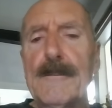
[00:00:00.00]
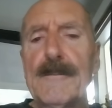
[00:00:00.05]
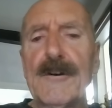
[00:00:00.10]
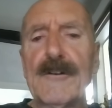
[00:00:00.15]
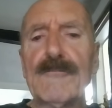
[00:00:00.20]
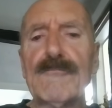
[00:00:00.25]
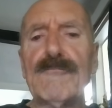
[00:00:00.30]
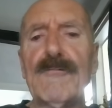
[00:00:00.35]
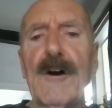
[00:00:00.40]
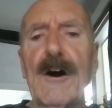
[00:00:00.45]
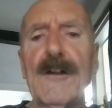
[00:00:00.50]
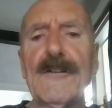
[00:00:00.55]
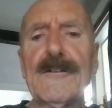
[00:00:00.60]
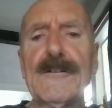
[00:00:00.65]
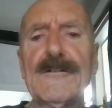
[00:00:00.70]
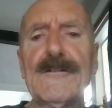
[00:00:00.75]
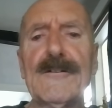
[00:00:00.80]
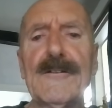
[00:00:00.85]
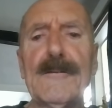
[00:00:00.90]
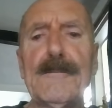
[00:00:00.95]
but
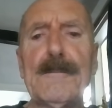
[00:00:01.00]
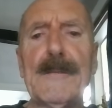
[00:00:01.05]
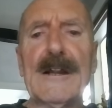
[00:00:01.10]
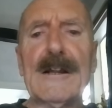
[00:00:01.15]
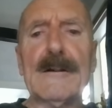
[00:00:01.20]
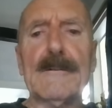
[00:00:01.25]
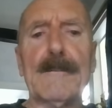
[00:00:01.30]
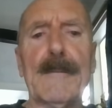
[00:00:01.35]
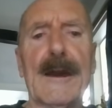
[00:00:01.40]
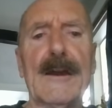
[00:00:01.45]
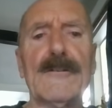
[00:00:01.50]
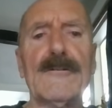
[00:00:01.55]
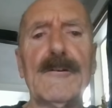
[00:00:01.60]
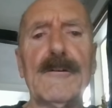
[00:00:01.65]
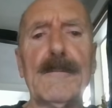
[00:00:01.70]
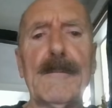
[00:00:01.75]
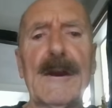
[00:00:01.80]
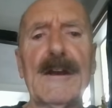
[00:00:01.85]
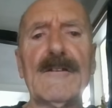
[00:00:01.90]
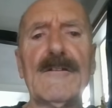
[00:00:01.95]
rather to the middlemen
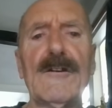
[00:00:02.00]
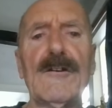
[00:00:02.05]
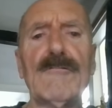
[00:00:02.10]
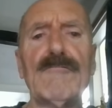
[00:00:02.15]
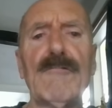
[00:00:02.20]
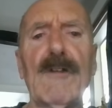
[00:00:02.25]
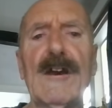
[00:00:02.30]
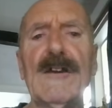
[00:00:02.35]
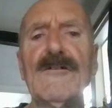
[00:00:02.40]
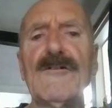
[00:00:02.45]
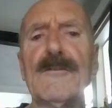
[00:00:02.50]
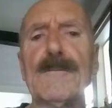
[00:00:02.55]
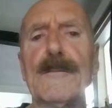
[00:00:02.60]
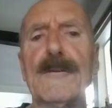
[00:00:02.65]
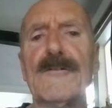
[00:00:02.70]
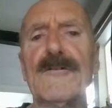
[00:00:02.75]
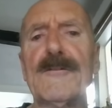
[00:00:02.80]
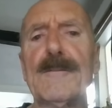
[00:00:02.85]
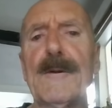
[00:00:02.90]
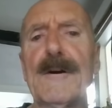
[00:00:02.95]
who make the
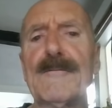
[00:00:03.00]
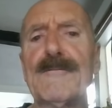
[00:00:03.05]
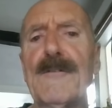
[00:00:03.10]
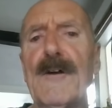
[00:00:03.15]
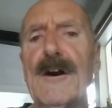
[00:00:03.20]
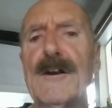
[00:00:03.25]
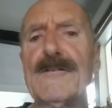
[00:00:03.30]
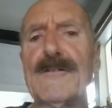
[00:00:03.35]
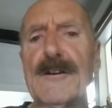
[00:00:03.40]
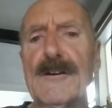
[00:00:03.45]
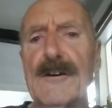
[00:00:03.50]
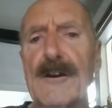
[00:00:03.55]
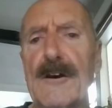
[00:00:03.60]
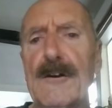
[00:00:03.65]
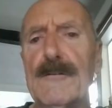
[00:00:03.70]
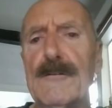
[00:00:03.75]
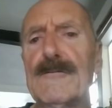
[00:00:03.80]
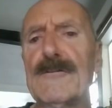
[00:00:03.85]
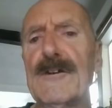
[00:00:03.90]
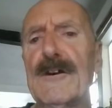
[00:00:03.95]
arrangements by finding the
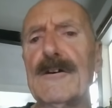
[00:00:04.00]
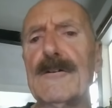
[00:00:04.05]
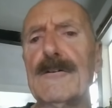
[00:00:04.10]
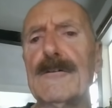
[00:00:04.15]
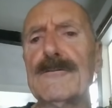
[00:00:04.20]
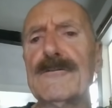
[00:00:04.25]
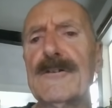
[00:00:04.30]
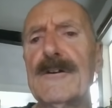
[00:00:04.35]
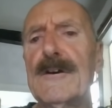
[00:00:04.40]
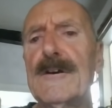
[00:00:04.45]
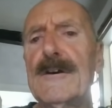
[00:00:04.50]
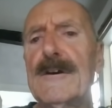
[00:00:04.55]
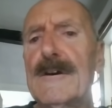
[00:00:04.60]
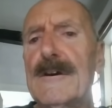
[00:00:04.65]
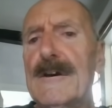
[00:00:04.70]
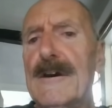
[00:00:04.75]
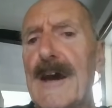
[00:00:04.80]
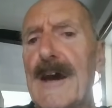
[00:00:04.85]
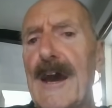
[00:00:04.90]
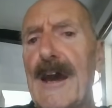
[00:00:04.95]
hotels
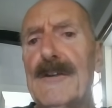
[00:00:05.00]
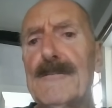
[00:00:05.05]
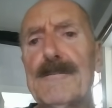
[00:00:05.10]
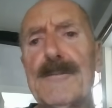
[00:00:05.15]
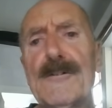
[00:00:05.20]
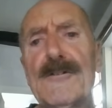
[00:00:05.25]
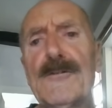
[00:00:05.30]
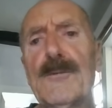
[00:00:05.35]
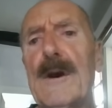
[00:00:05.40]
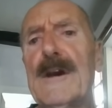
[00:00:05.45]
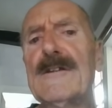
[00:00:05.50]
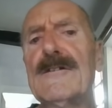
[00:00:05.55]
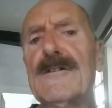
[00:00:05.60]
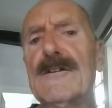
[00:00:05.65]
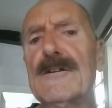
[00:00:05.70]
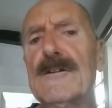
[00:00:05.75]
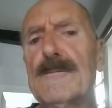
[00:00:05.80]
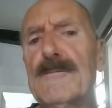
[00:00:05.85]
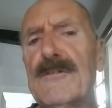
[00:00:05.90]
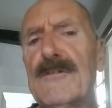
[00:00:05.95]
and
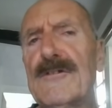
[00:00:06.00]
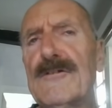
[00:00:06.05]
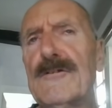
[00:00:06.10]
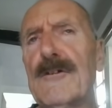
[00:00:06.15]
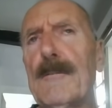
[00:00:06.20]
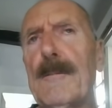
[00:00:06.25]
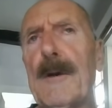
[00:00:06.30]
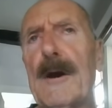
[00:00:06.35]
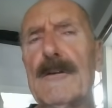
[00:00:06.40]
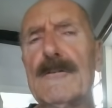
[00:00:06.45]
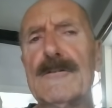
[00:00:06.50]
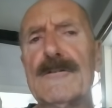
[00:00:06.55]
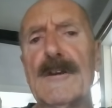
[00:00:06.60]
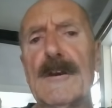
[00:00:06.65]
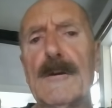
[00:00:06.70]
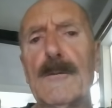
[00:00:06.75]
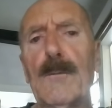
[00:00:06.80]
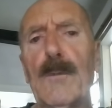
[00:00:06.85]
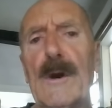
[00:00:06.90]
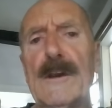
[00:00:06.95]
persuading them to stop
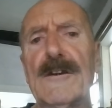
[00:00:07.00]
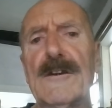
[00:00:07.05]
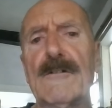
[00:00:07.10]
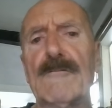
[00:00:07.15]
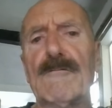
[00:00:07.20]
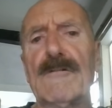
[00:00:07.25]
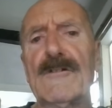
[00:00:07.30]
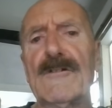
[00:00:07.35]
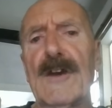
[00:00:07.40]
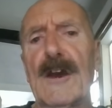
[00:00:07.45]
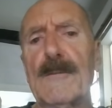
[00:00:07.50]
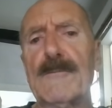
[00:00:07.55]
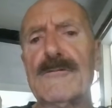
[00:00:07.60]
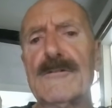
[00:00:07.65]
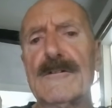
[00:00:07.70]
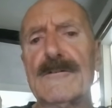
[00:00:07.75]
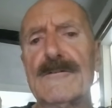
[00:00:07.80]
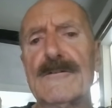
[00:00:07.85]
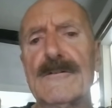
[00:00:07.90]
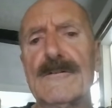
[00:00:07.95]
hosting wedding
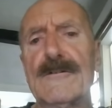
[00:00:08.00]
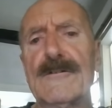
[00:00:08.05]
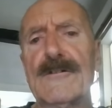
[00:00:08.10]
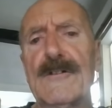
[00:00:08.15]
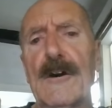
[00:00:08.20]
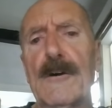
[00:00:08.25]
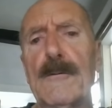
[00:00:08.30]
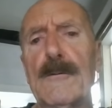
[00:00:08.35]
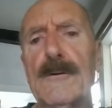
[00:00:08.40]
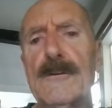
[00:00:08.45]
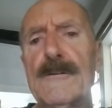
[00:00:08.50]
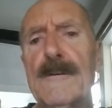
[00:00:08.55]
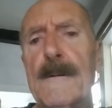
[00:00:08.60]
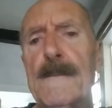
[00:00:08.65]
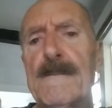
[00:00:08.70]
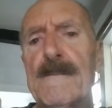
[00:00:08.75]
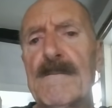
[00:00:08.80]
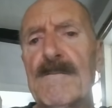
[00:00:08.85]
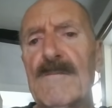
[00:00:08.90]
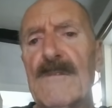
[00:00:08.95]
receptions and so on,
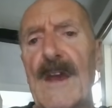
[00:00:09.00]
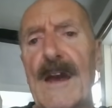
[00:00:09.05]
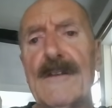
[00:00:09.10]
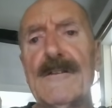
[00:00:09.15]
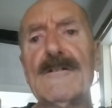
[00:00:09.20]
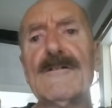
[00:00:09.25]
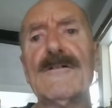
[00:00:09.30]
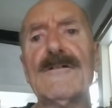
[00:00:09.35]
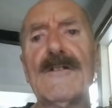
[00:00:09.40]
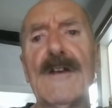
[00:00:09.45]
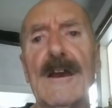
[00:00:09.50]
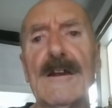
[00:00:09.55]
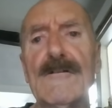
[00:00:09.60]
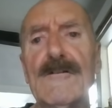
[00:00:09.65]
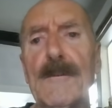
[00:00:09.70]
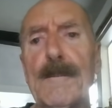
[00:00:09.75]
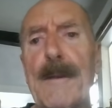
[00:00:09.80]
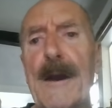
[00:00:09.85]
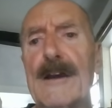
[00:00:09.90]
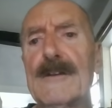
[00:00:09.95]
and
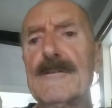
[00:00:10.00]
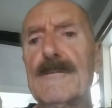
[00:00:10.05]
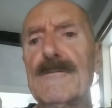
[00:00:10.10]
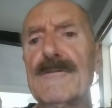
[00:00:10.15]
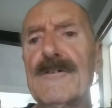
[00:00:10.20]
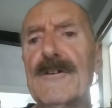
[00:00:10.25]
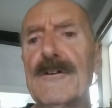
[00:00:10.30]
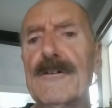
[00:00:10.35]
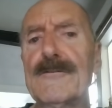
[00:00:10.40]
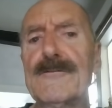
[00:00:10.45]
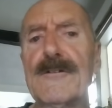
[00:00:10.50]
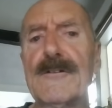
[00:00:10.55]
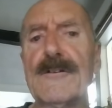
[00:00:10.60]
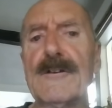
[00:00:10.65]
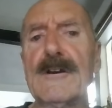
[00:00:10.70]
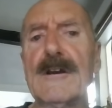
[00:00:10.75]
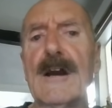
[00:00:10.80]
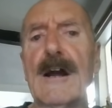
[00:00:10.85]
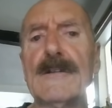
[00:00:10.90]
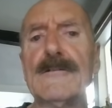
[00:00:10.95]
instead to pack themselves to
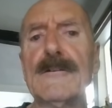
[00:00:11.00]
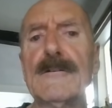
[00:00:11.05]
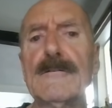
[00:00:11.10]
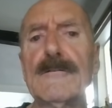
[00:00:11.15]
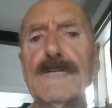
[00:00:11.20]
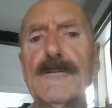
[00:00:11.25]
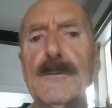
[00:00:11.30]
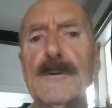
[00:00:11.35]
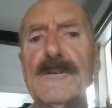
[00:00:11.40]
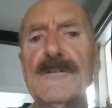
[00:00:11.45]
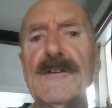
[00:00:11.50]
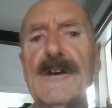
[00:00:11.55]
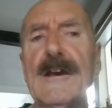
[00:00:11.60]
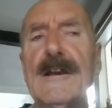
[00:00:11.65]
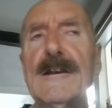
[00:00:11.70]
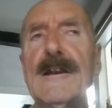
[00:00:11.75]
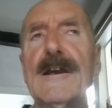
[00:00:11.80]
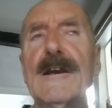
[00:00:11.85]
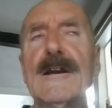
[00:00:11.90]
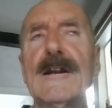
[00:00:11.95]
the gunwales with
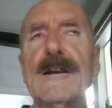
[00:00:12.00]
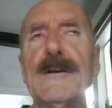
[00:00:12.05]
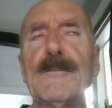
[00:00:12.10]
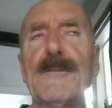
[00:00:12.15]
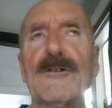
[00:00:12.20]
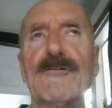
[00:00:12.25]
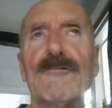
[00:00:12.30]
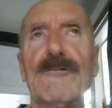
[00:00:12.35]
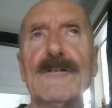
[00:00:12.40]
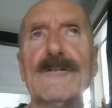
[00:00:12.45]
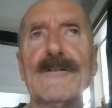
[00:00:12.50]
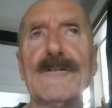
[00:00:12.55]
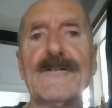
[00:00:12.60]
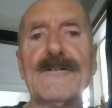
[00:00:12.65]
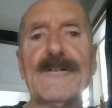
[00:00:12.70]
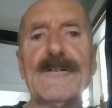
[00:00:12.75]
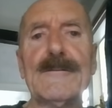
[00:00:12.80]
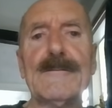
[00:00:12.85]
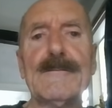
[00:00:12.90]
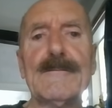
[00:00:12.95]
illegal
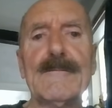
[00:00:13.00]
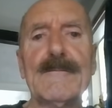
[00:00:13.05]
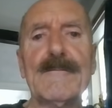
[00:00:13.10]
immigrants.